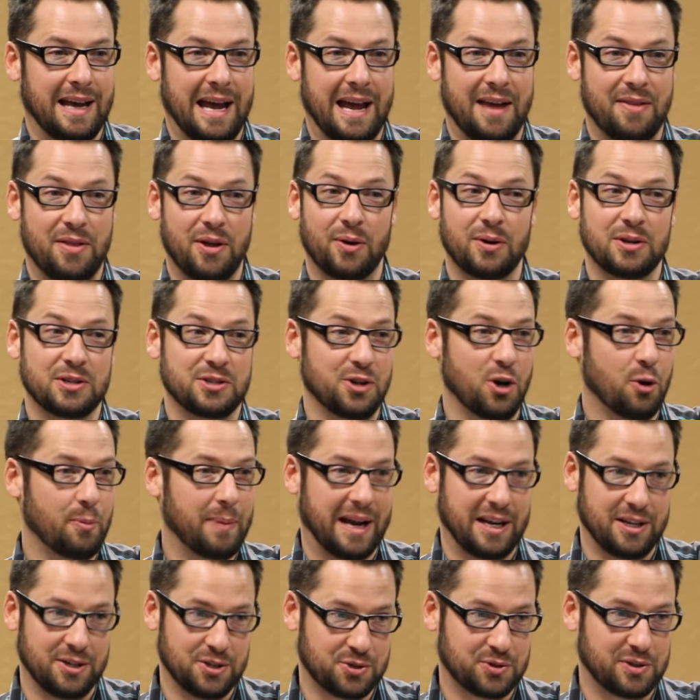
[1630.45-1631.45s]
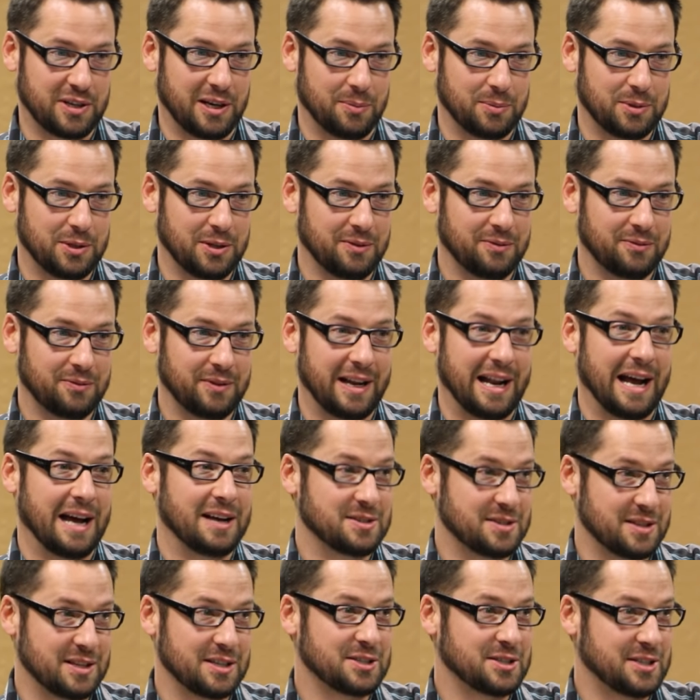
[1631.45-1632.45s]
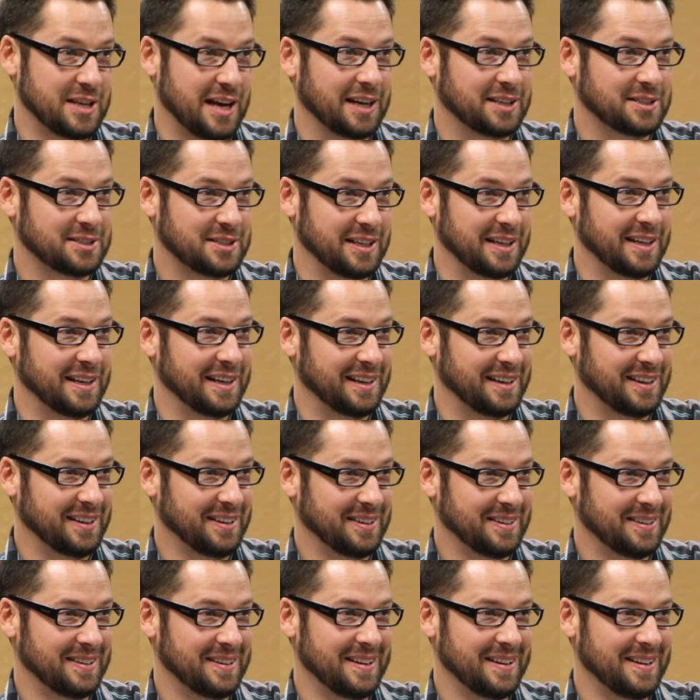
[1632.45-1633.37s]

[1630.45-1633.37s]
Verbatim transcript: and there is no manuscript that has this text in it.